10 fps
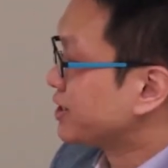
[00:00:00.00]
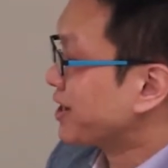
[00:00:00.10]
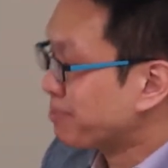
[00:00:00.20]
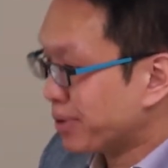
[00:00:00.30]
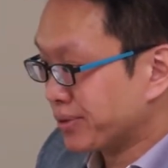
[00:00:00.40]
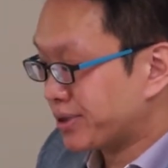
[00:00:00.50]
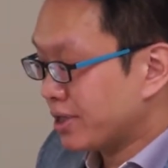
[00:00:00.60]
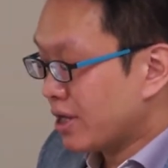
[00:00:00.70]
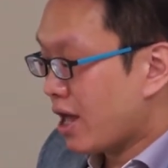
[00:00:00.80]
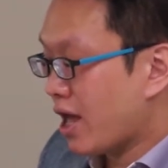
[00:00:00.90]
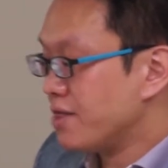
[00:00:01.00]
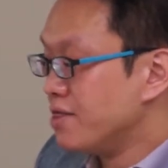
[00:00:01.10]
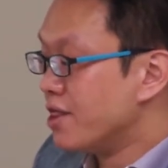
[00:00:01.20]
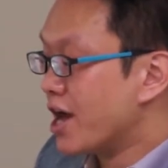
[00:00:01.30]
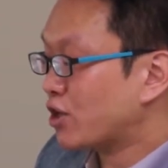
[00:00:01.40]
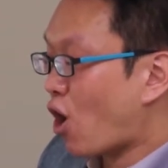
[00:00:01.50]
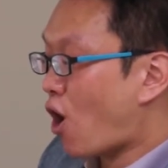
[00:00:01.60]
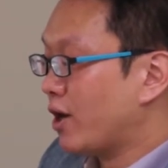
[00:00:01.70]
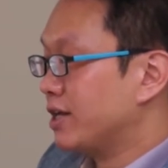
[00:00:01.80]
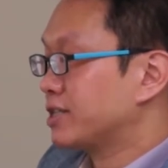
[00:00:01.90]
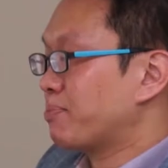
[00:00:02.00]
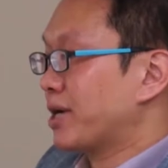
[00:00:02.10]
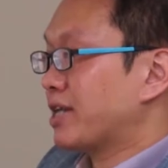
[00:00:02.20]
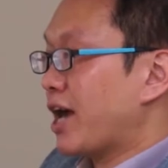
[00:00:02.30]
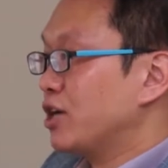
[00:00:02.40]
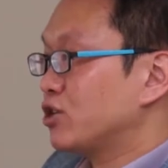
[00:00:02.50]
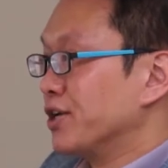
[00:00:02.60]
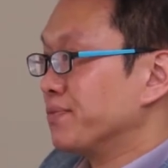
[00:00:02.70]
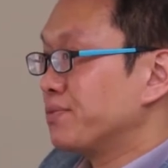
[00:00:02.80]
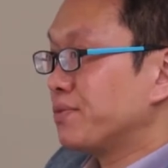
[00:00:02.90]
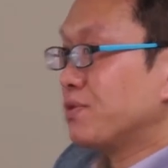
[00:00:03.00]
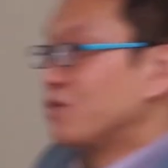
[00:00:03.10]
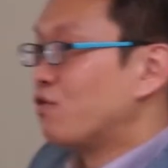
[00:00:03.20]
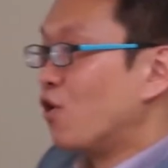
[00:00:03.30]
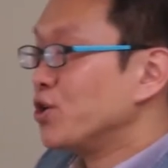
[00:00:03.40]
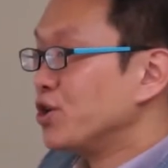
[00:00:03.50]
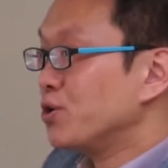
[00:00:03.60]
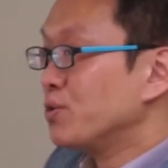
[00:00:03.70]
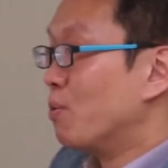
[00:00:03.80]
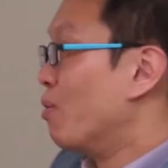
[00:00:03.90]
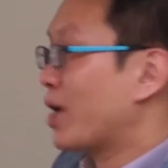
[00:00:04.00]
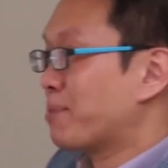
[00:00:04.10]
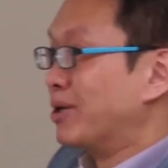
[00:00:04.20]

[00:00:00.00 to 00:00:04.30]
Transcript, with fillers: examples, and that are expectation for you, more like